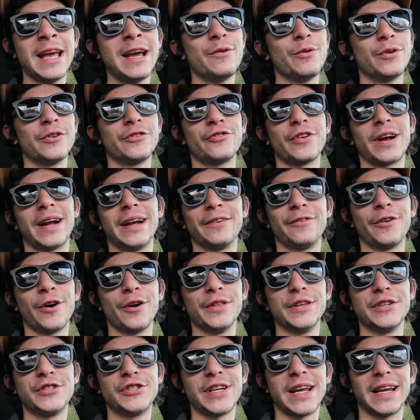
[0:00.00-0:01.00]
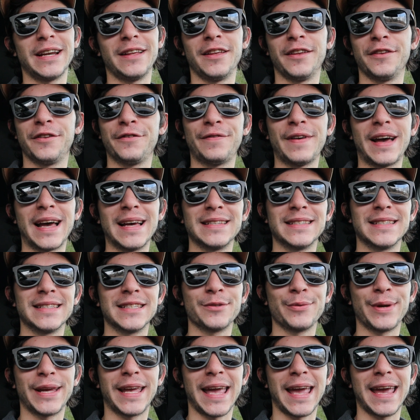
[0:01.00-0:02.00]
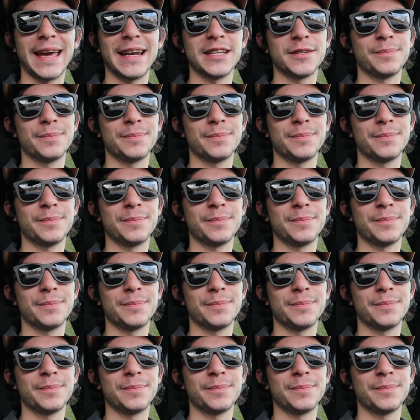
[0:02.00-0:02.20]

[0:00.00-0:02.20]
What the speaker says: We're trying to grow this channel as fast as we can,